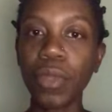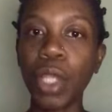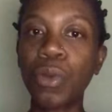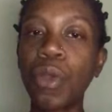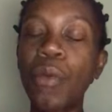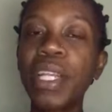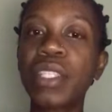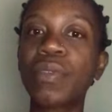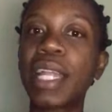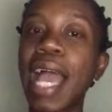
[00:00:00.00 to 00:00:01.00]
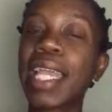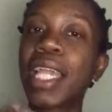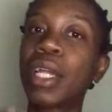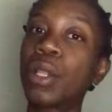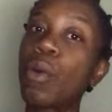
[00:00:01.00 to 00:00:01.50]
growing so that I
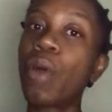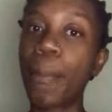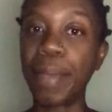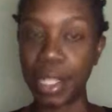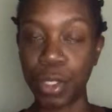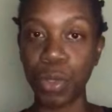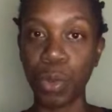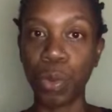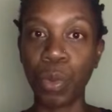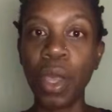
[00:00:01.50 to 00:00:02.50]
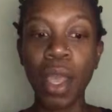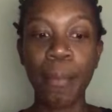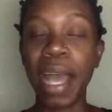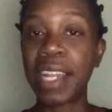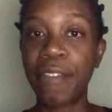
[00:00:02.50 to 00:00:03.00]
can glow up into
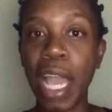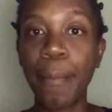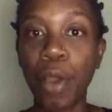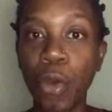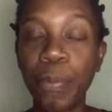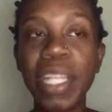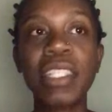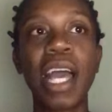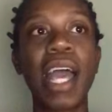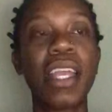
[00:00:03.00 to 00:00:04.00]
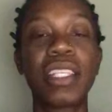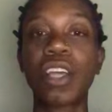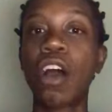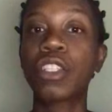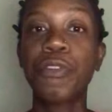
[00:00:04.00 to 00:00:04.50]
my divine purpose. It's
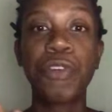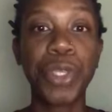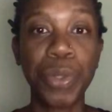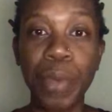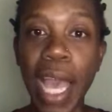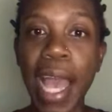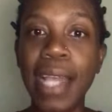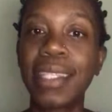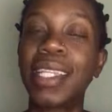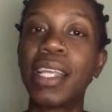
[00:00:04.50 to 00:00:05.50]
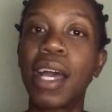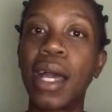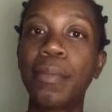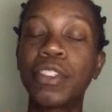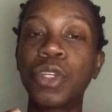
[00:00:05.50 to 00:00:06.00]
also for you guys
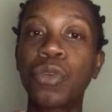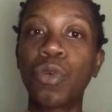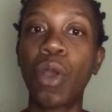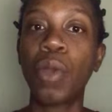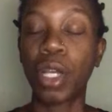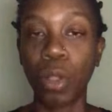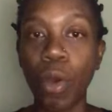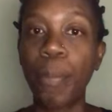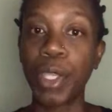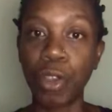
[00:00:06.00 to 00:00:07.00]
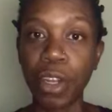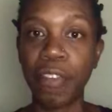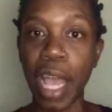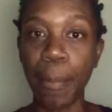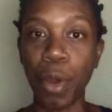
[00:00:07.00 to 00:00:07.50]
to grow and glow up in your
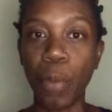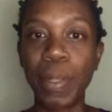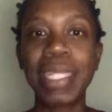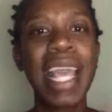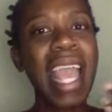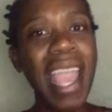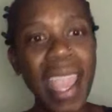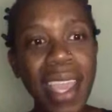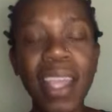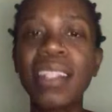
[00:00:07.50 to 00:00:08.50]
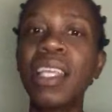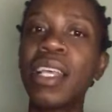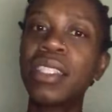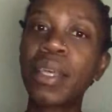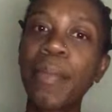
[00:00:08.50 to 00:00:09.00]
divine purpose, and
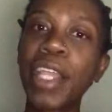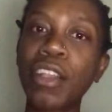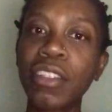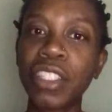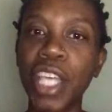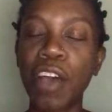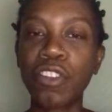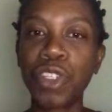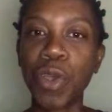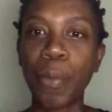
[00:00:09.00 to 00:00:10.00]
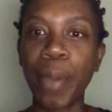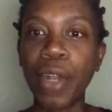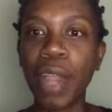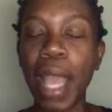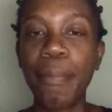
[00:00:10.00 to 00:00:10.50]
to make yourselves, you know,
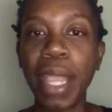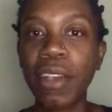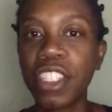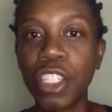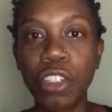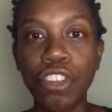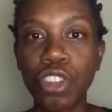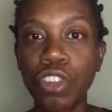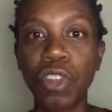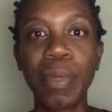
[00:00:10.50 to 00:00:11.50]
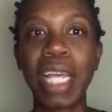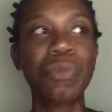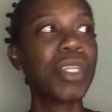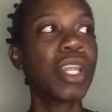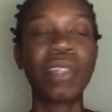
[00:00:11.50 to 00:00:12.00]
better at parenting your children, because
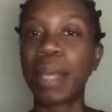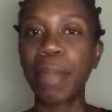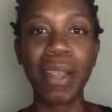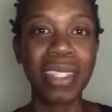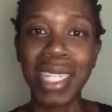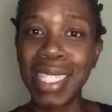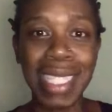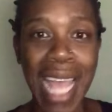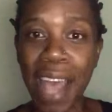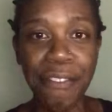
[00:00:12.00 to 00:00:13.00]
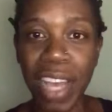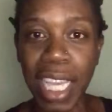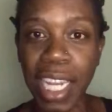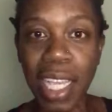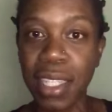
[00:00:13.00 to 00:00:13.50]
we know that parenting is not
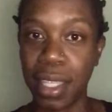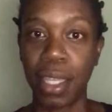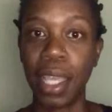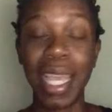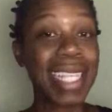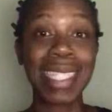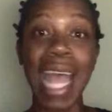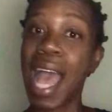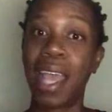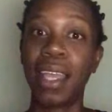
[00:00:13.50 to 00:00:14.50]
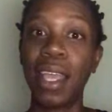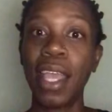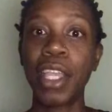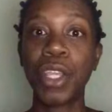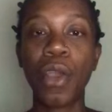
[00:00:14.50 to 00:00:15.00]
fucking easy. It's not.
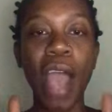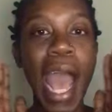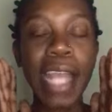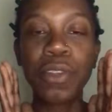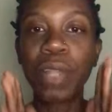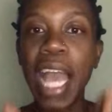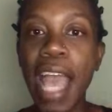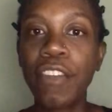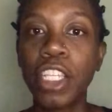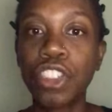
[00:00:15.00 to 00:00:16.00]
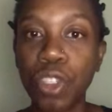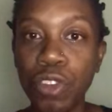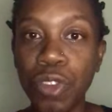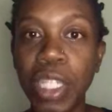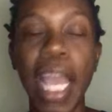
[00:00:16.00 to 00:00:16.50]
You know, I do not have any
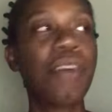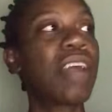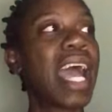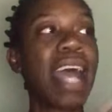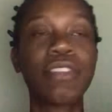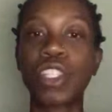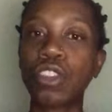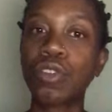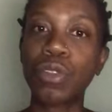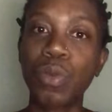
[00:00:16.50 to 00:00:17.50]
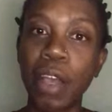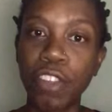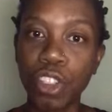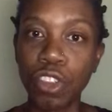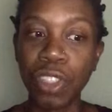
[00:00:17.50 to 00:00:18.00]
children. However, I have sisters who have
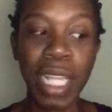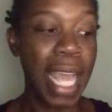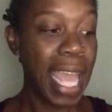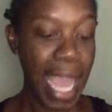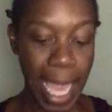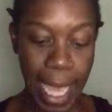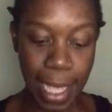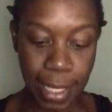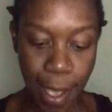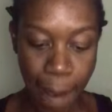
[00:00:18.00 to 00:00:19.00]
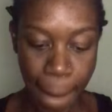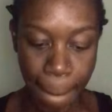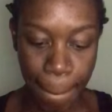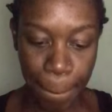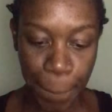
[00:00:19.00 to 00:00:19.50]
children, and
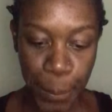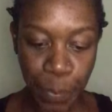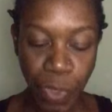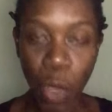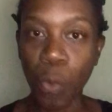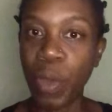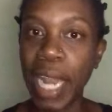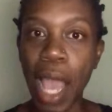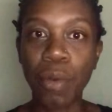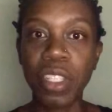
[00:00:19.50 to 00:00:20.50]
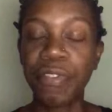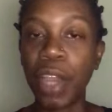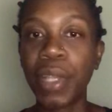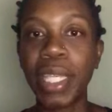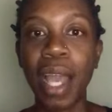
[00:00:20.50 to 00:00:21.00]
when I was
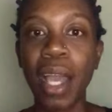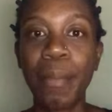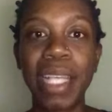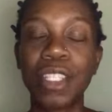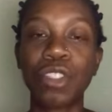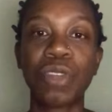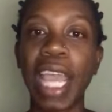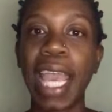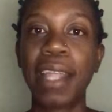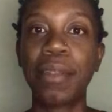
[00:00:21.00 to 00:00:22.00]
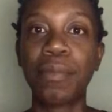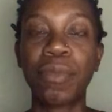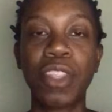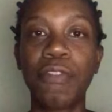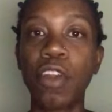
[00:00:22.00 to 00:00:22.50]
very young, my sister had
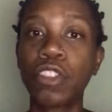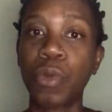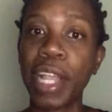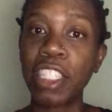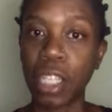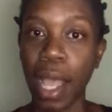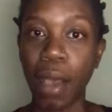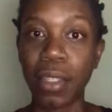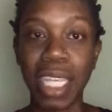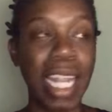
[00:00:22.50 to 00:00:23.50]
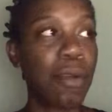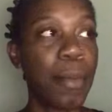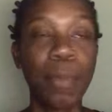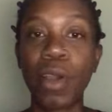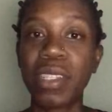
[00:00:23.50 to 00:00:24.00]
the first grandchild, and I
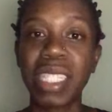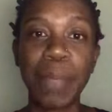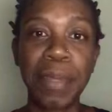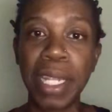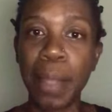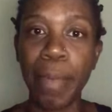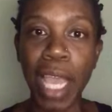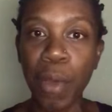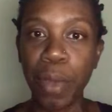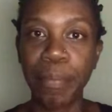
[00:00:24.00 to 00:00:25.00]
remember her sleeping in the bed with